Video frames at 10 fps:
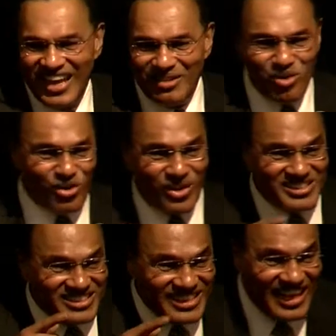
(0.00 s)
Any more
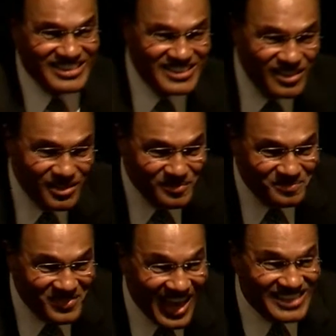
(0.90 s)
questions? Yes.
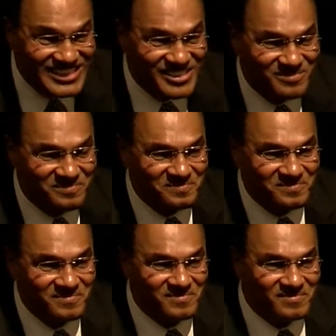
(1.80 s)
Yes.
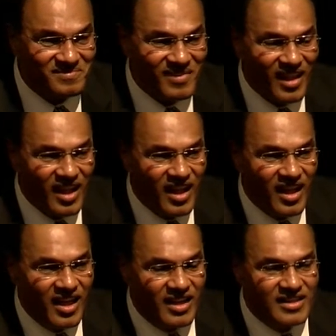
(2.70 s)
Um, my
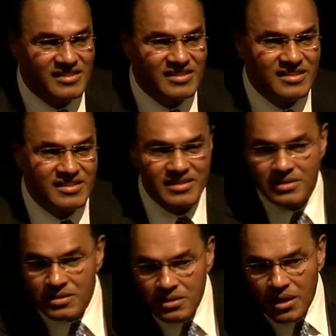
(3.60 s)
question would be is
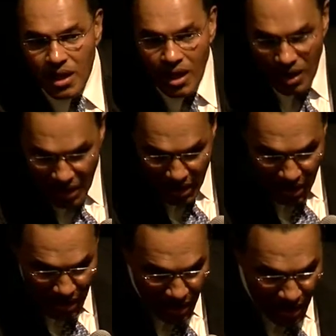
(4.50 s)
that how do you deal
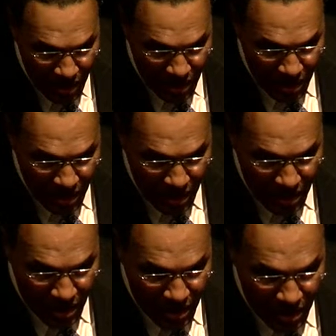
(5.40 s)
with people who don't